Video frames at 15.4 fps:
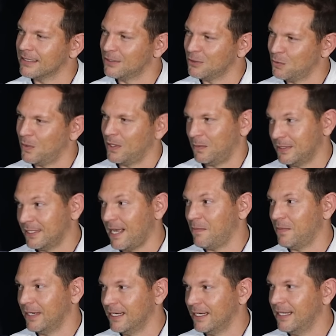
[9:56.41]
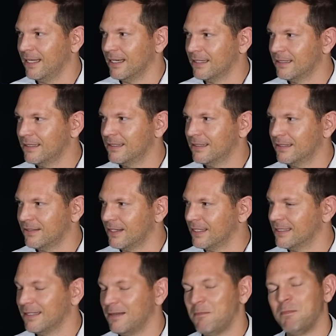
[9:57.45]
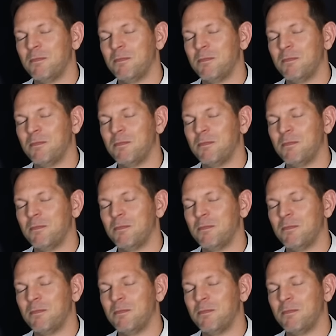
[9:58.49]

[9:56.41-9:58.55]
to what was happening here. Right.